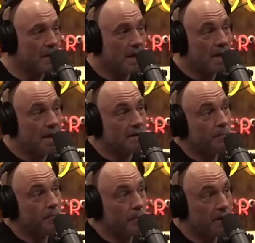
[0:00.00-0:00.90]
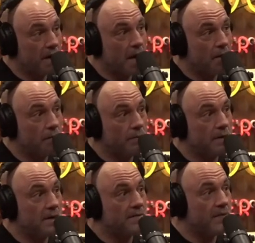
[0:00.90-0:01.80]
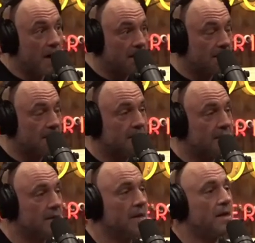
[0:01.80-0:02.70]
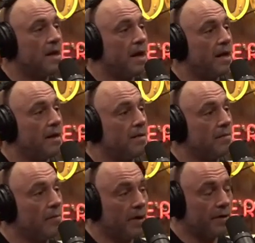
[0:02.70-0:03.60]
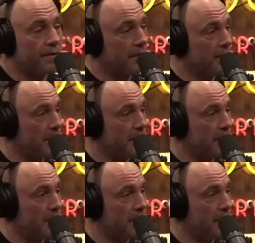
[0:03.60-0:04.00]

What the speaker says: And as you pointed out, with these vases and with